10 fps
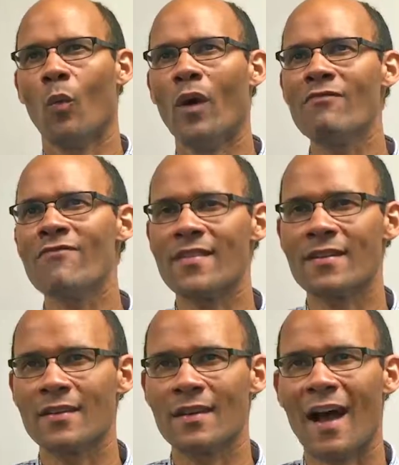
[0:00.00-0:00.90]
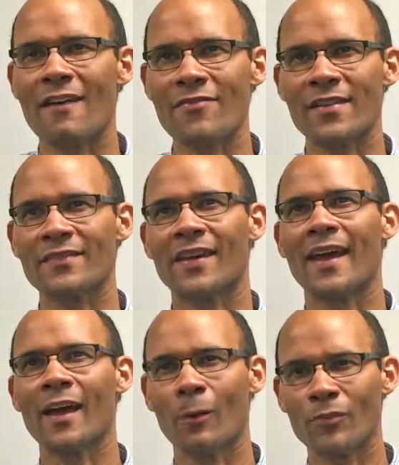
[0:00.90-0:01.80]
one thing I think that
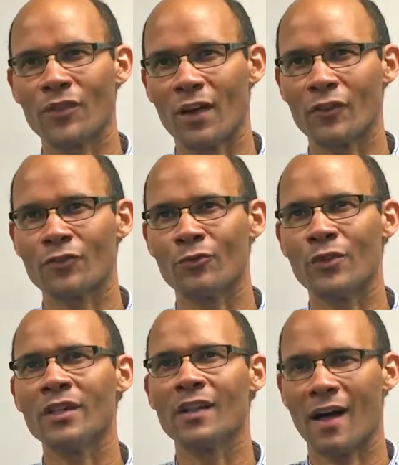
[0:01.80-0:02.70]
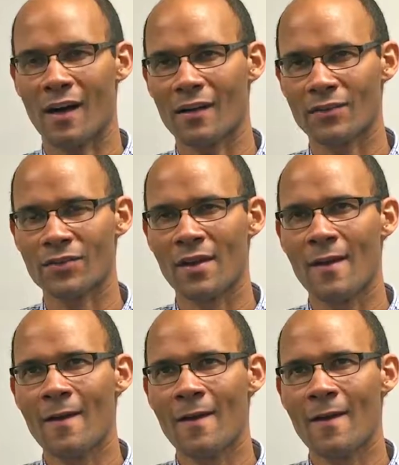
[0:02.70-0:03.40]
helps us realize